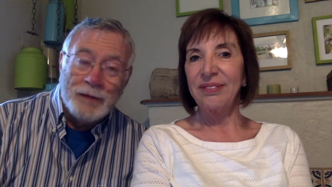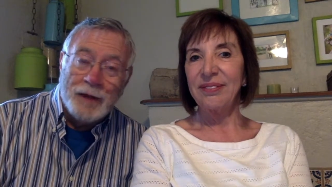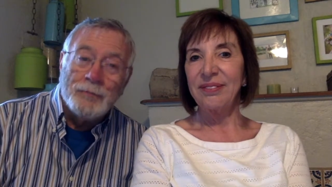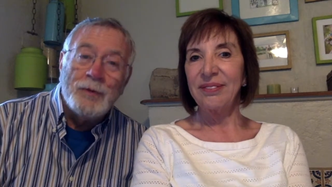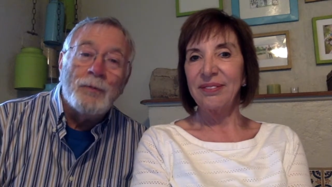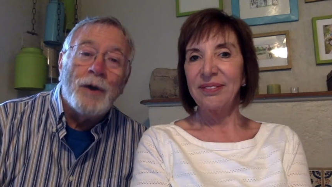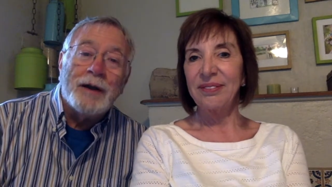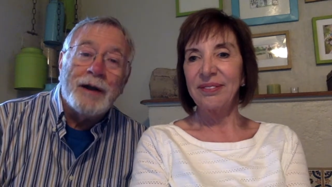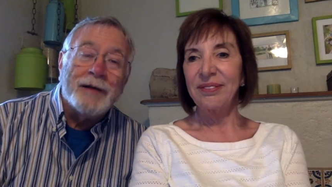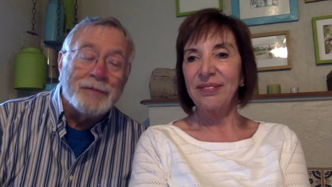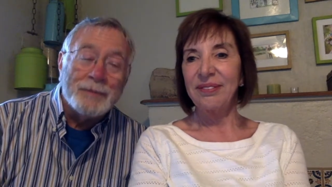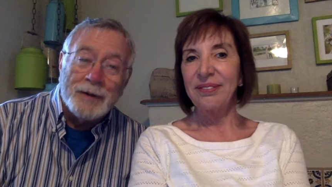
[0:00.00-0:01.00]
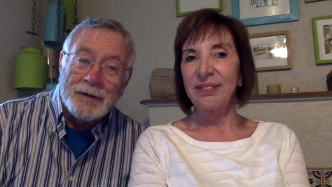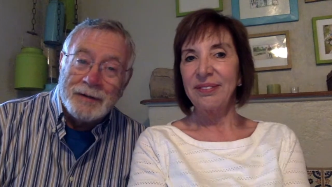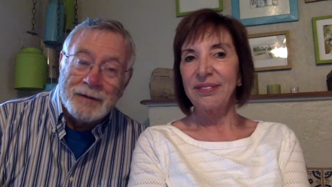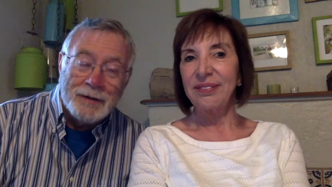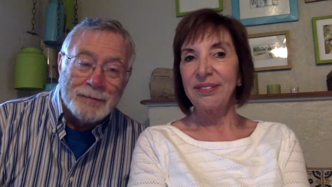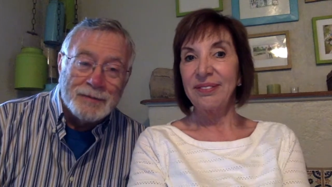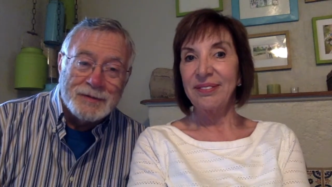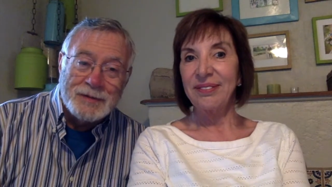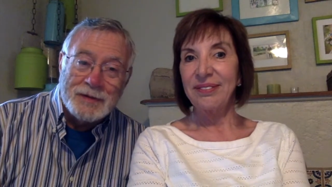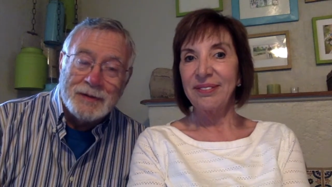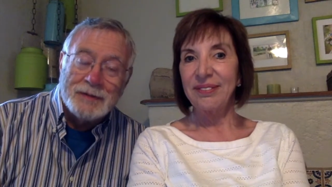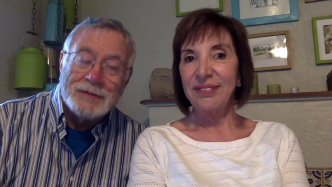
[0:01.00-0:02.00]
Speaker 1: that. We want everybody to come and
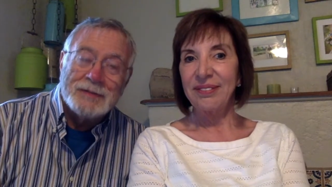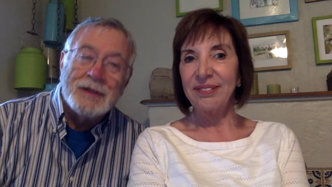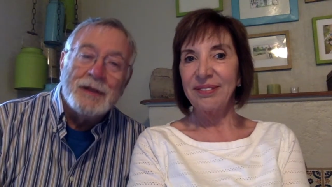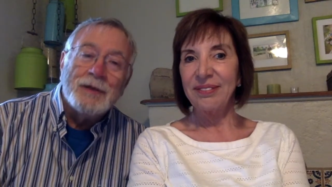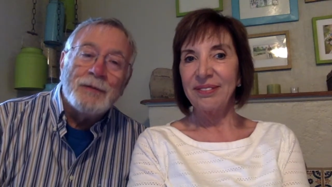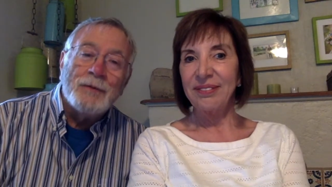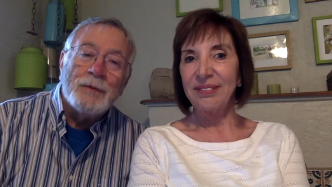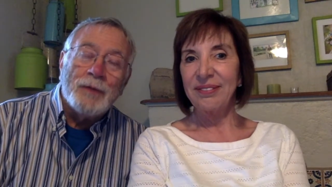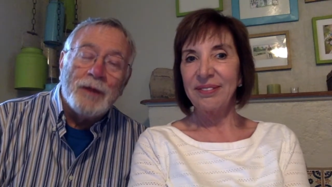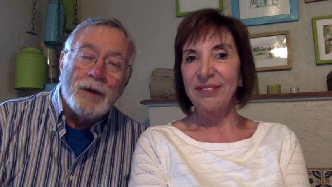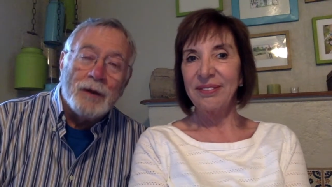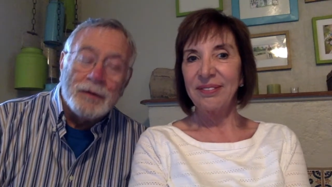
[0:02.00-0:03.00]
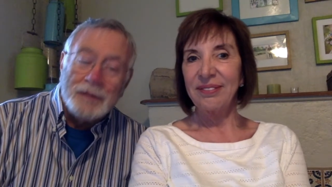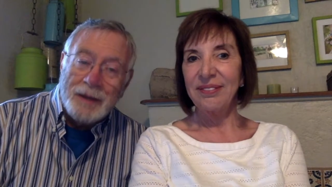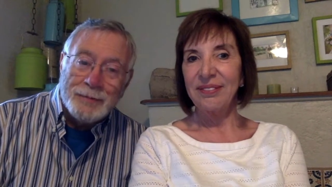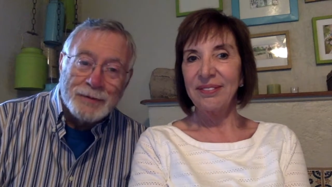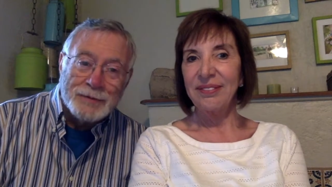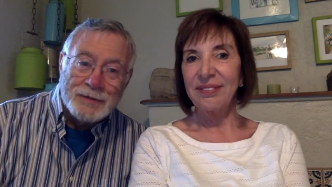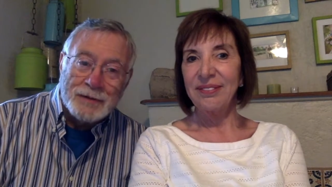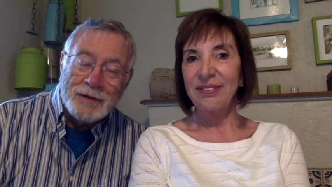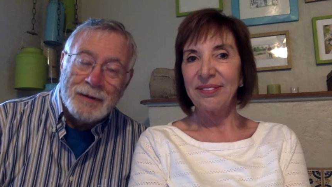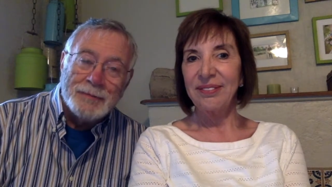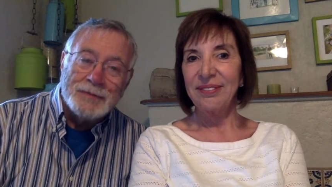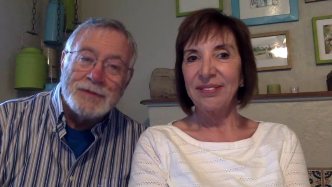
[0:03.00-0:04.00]
see this. We want all our neighbors to
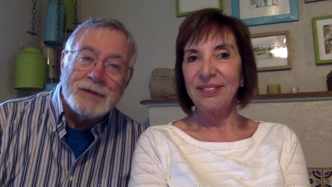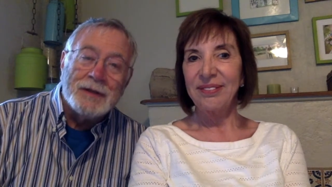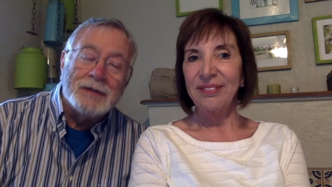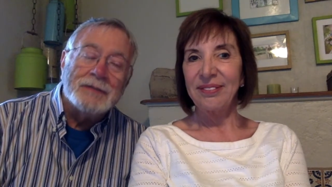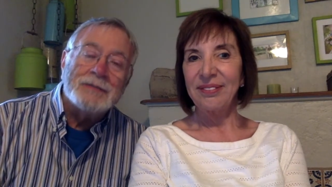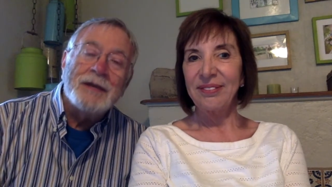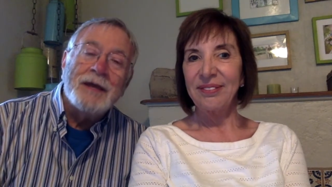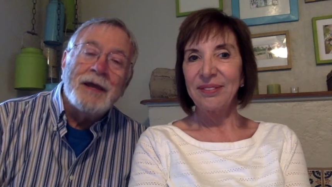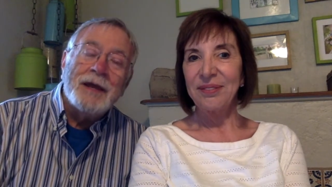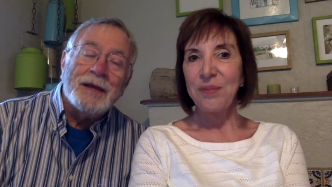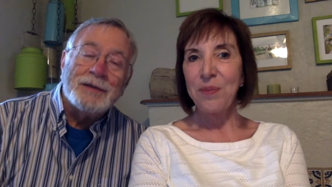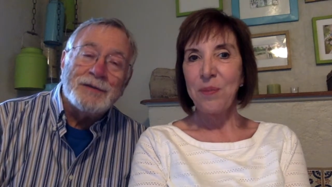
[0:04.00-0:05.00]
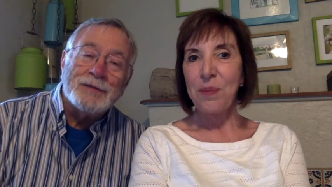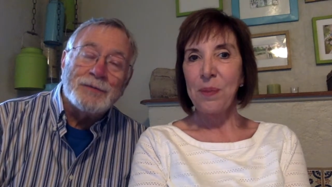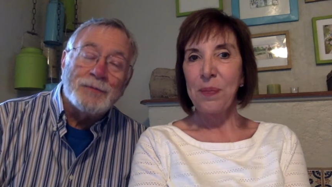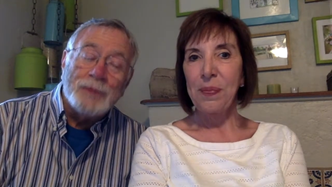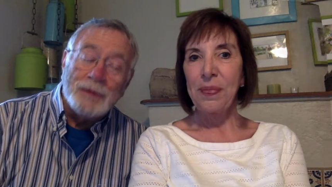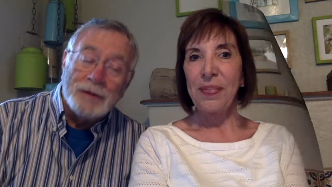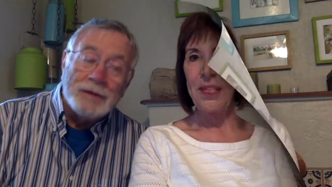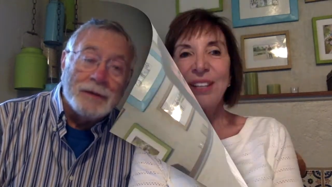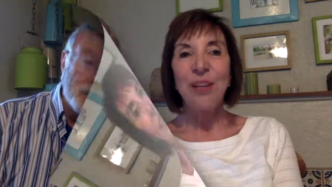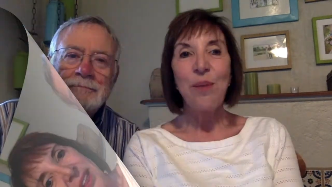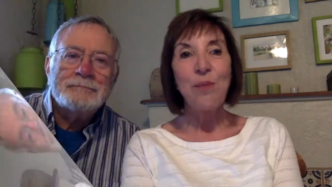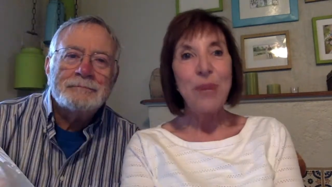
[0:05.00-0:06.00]
come and see us. It's just really
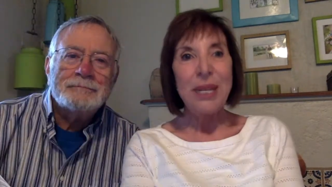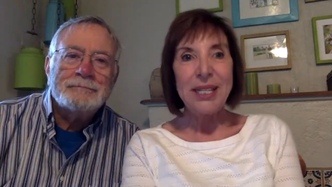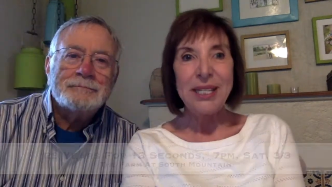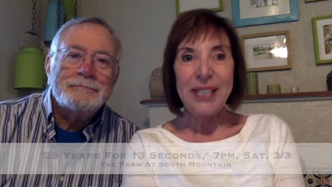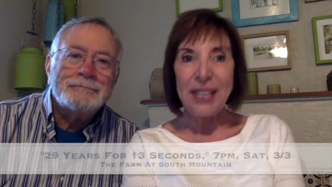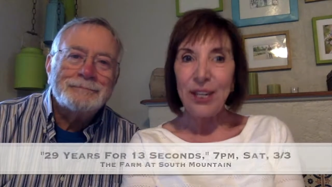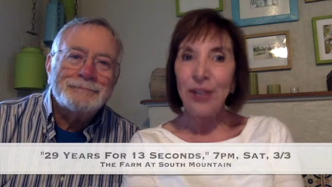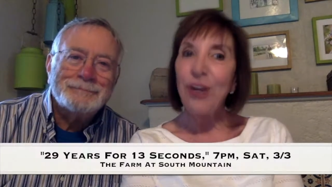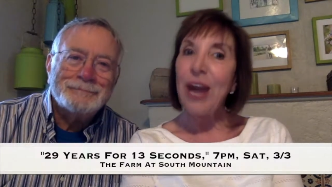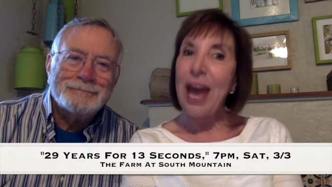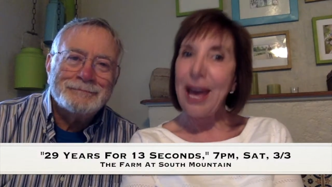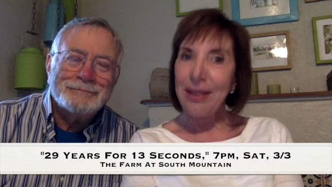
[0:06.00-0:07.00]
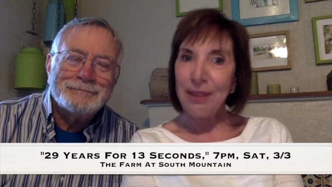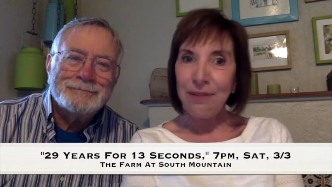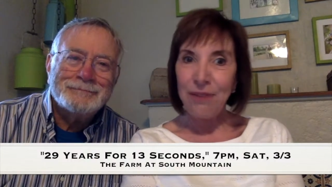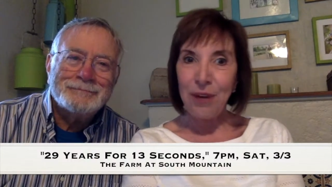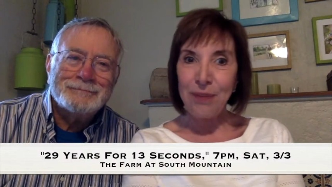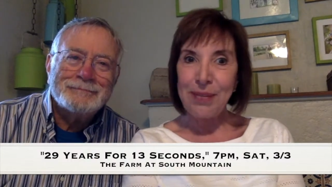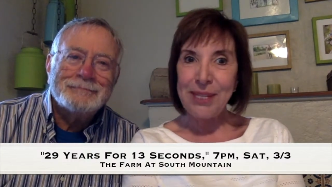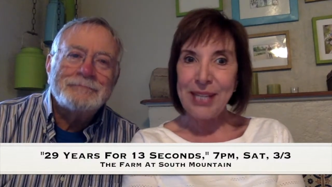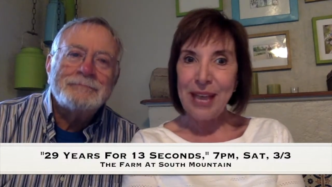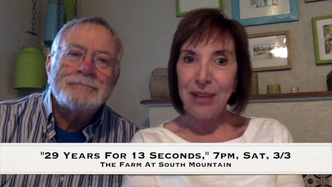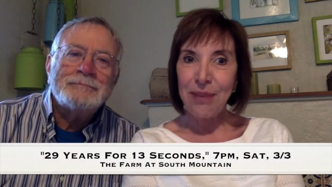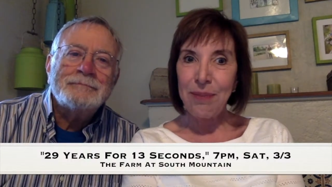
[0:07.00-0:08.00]
good.
Speaker 2: Meet us here at the Farm at
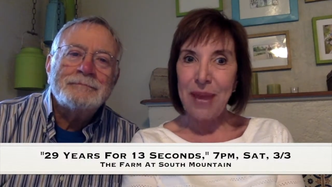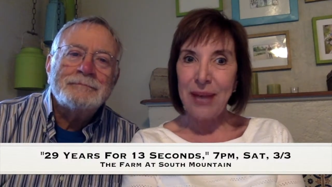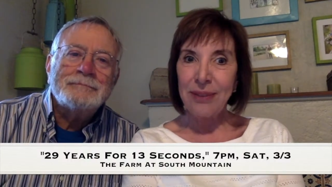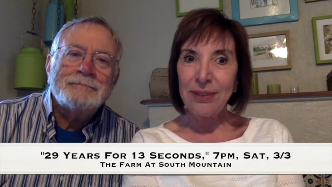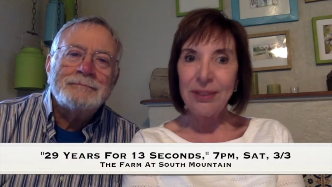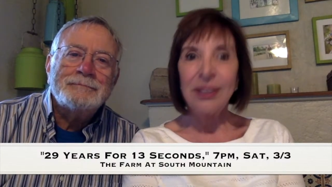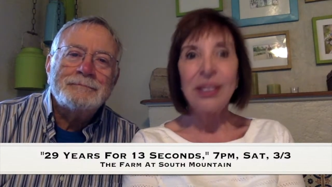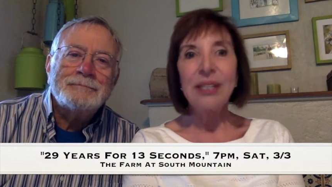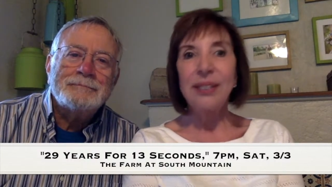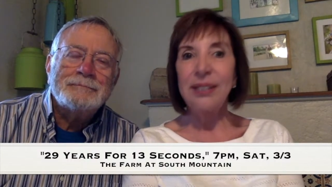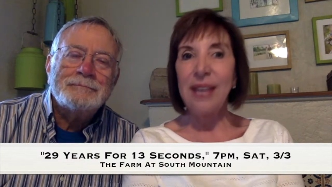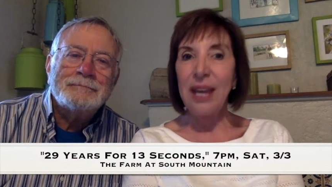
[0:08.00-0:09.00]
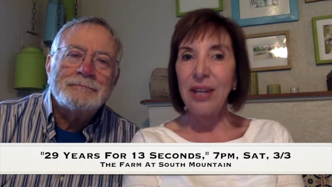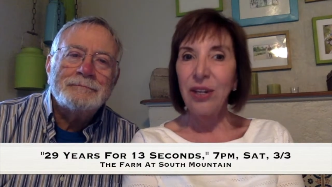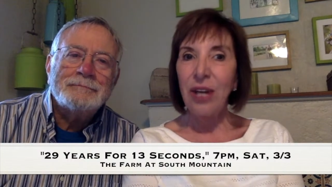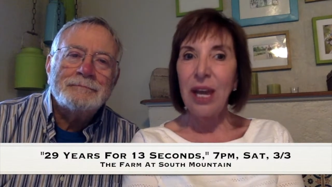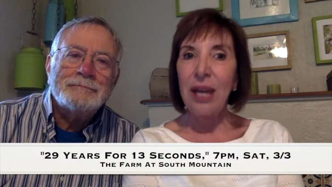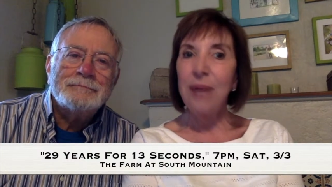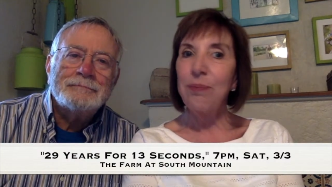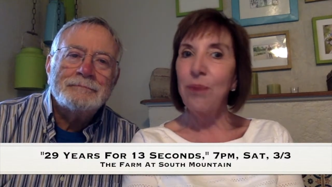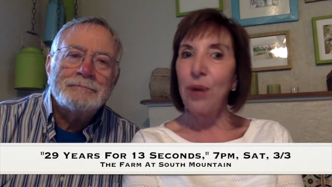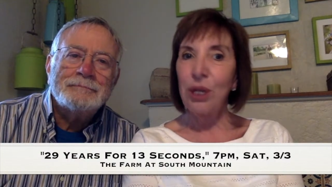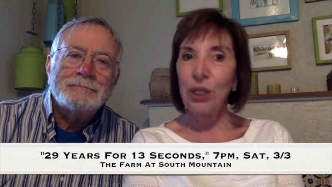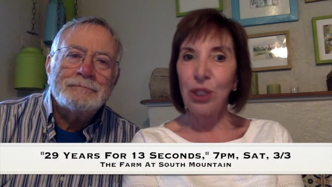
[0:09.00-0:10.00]
South Mountain, Saturday,
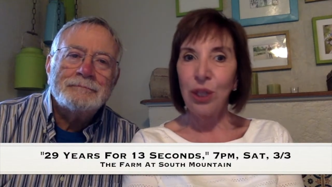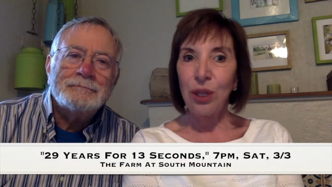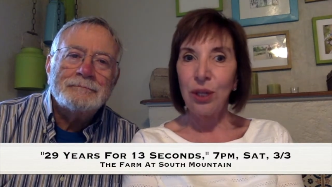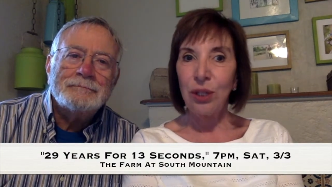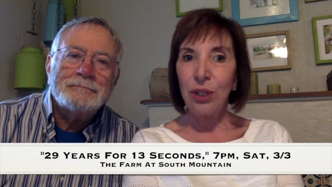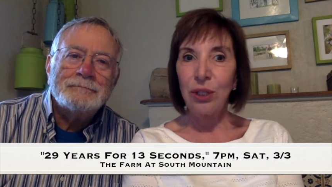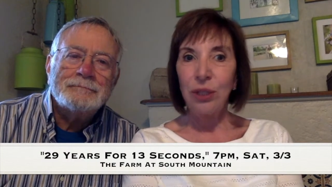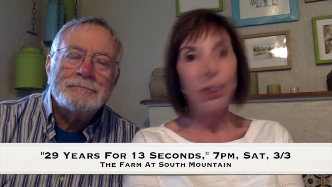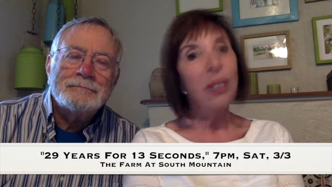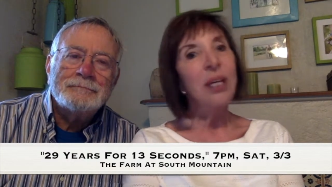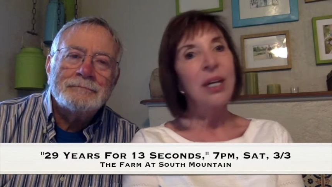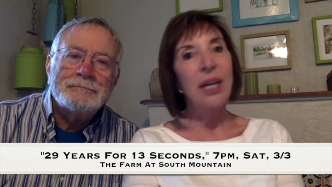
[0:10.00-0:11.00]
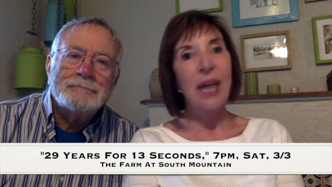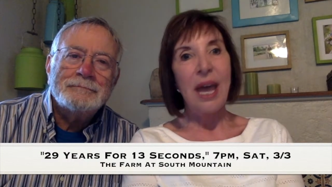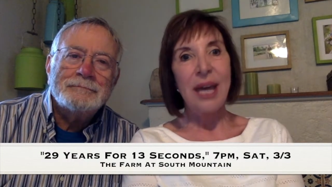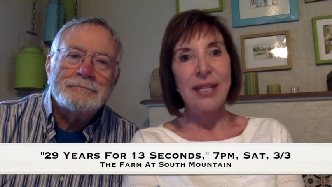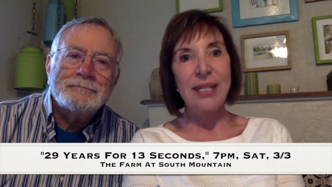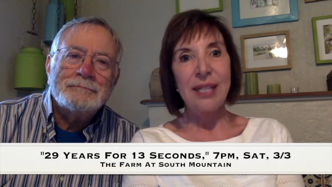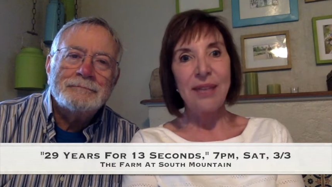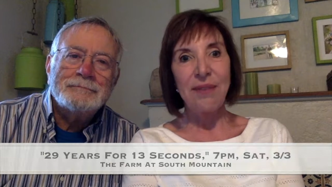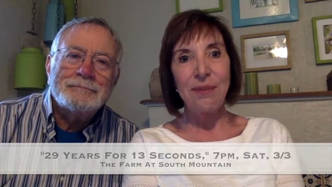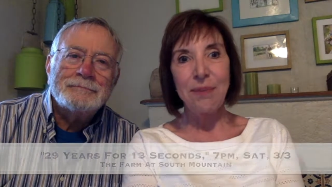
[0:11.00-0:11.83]
March 3rd at 7